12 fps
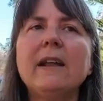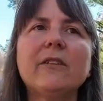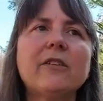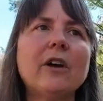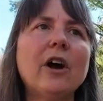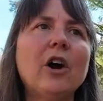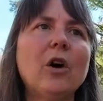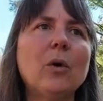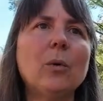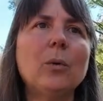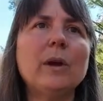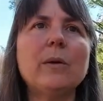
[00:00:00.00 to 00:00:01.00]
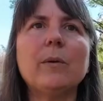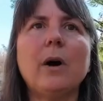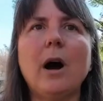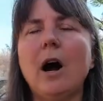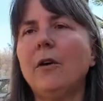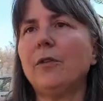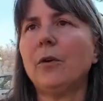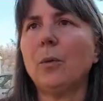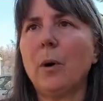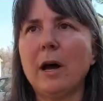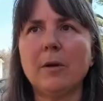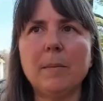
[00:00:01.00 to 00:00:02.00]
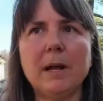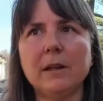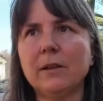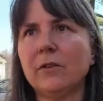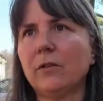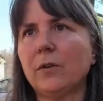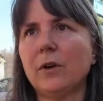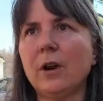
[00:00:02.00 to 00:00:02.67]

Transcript: And so we will offer watermelons